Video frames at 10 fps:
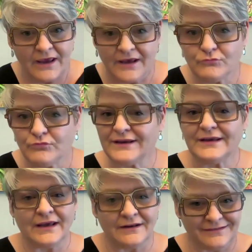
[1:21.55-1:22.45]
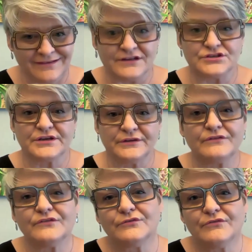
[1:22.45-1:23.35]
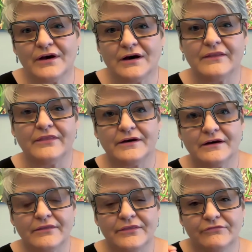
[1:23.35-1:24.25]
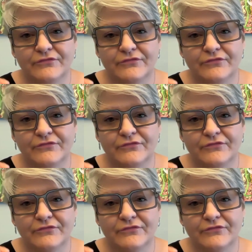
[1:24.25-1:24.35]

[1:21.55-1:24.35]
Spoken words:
and regain attention to the